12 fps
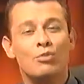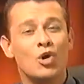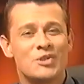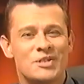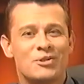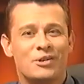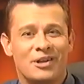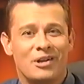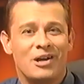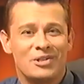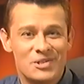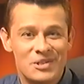Most internet
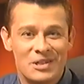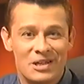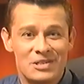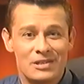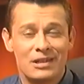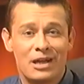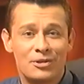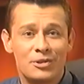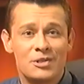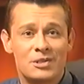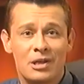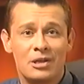auction sites allow you
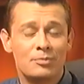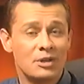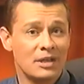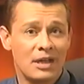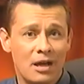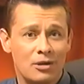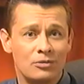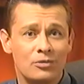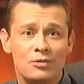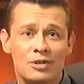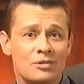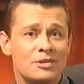to set up an
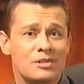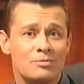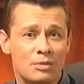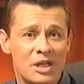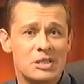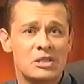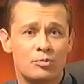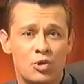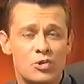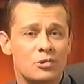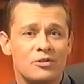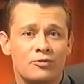account with only some basic
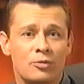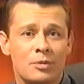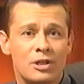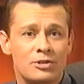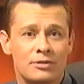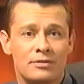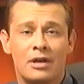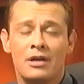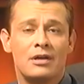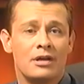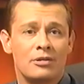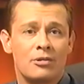personal information
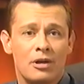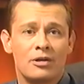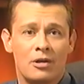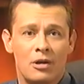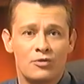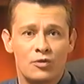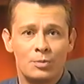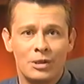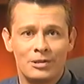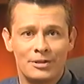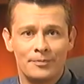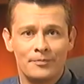and a credit card for
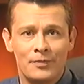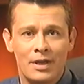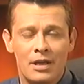billing.